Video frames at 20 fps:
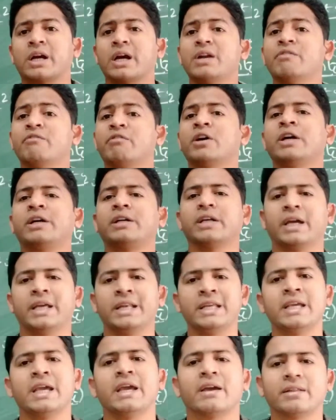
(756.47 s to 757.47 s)
convert
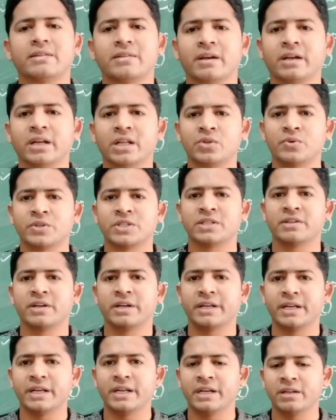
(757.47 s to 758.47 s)
any sentence which is
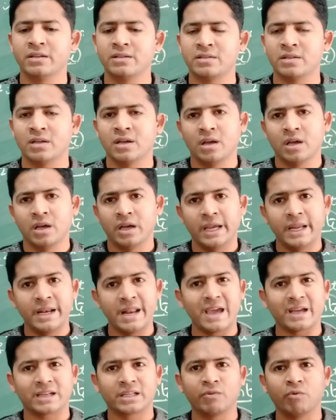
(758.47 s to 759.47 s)
written
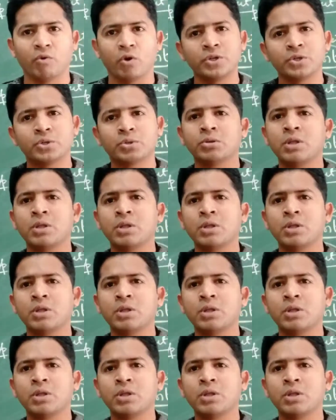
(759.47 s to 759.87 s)
in active voice